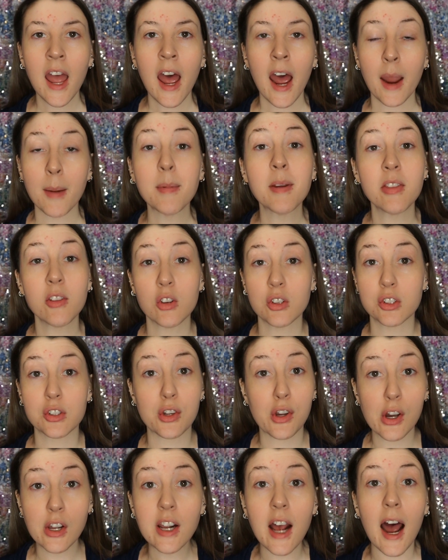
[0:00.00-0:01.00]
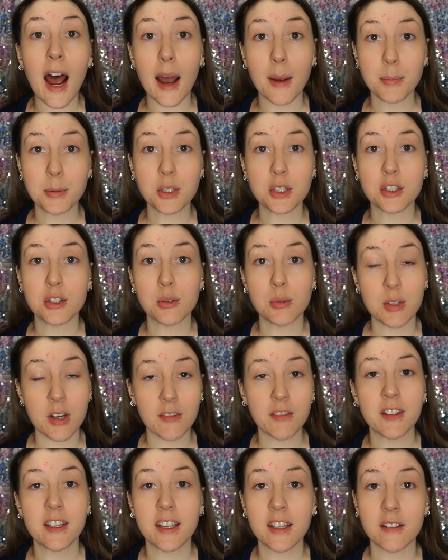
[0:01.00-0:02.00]
I mean, there's good options. You
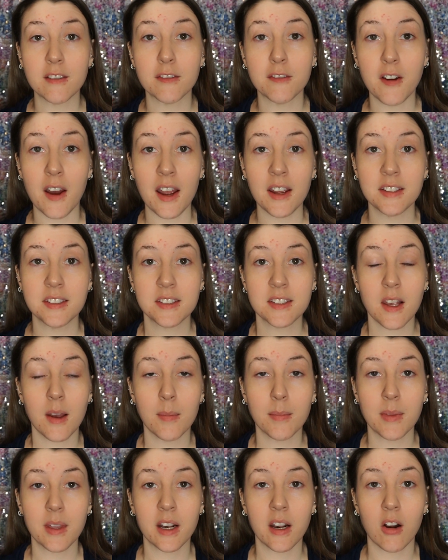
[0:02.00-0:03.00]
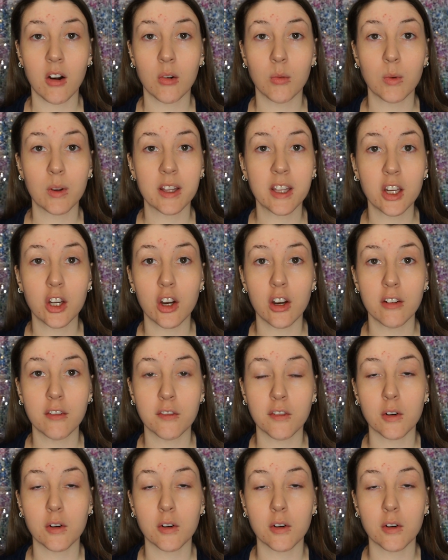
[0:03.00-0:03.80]
definitely can find some that are really good